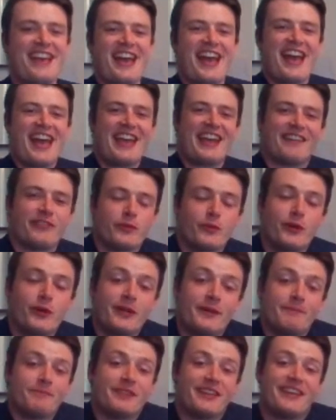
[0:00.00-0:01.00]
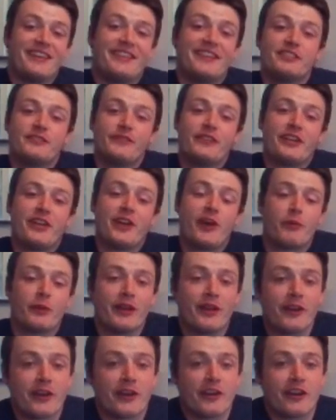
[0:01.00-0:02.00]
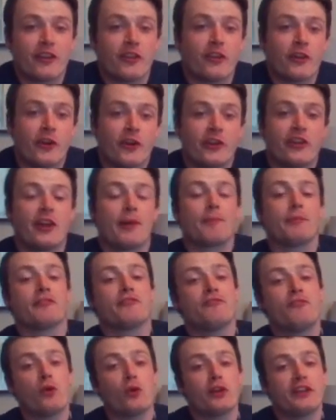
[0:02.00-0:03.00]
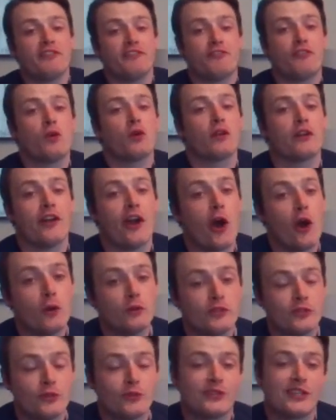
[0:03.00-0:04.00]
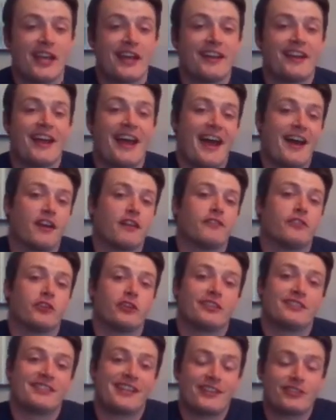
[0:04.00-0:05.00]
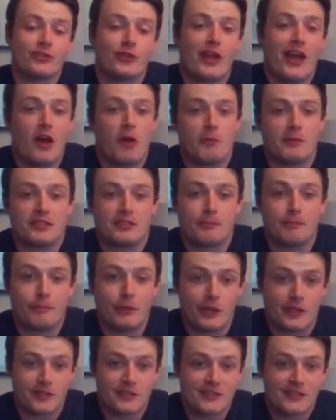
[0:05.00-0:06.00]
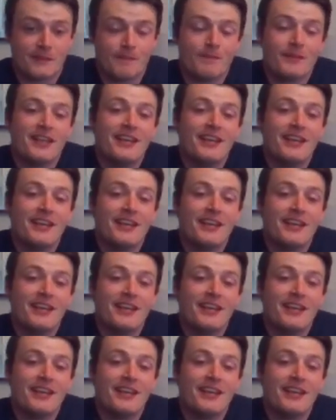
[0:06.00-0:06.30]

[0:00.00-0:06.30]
Hey everyone, in this video we are going to learn number 44, Oh Susanna, out of your Essential Elements books.